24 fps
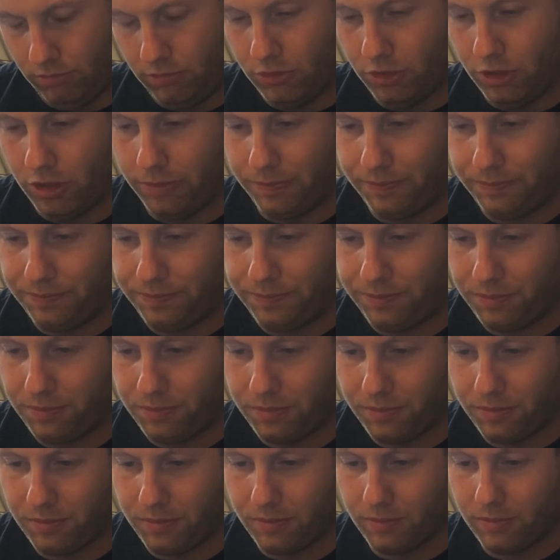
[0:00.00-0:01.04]
right,
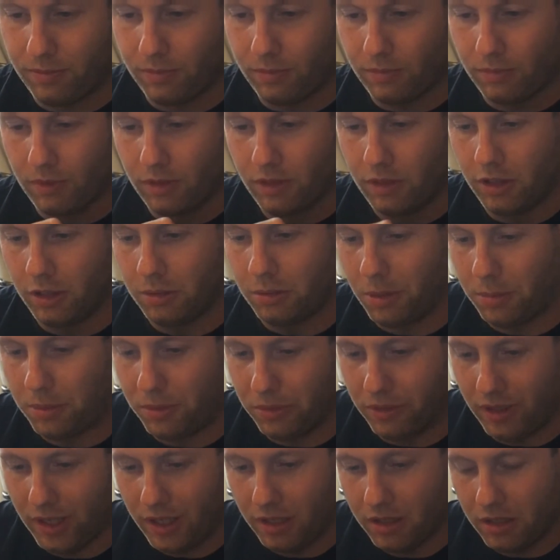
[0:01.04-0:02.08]
I'm happy
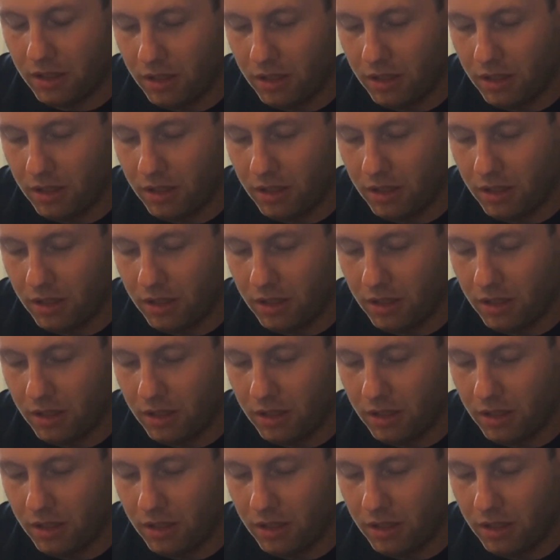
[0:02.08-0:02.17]
with that.